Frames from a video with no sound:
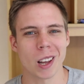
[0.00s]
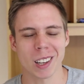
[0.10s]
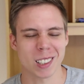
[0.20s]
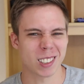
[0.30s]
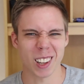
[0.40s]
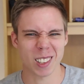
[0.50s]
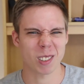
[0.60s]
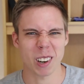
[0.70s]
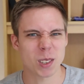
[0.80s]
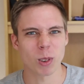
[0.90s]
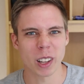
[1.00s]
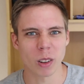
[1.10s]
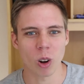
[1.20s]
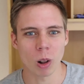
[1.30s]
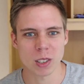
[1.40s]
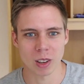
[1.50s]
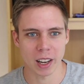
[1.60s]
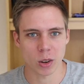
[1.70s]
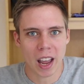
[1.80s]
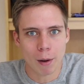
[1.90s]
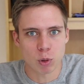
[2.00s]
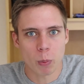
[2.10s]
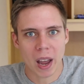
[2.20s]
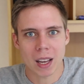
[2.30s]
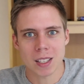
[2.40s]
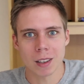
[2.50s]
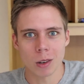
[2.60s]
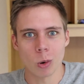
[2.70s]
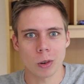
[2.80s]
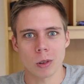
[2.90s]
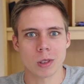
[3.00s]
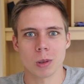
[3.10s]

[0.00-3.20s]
Like, it's not stressful at all. It's not like you have to pass it in order